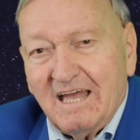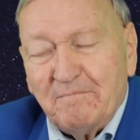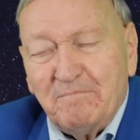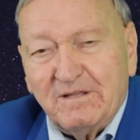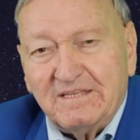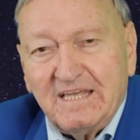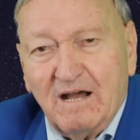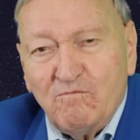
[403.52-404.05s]

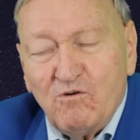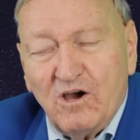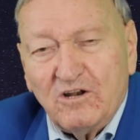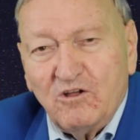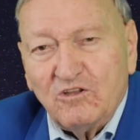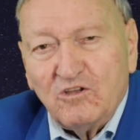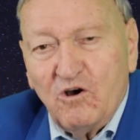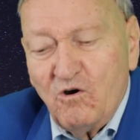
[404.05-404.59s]
But there were
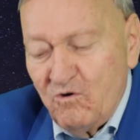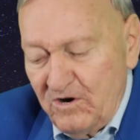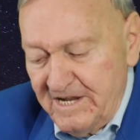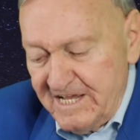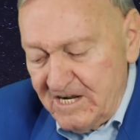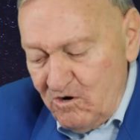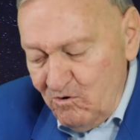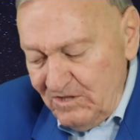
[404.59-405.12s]
not
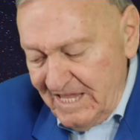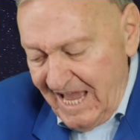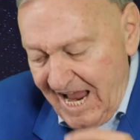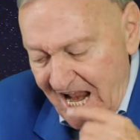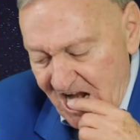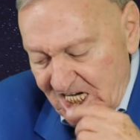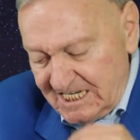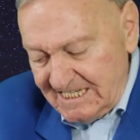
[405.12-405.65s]
only good
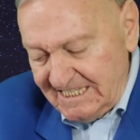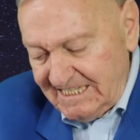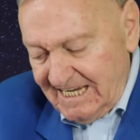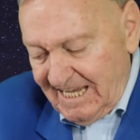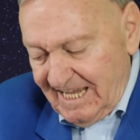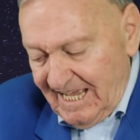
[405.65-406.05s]
angels,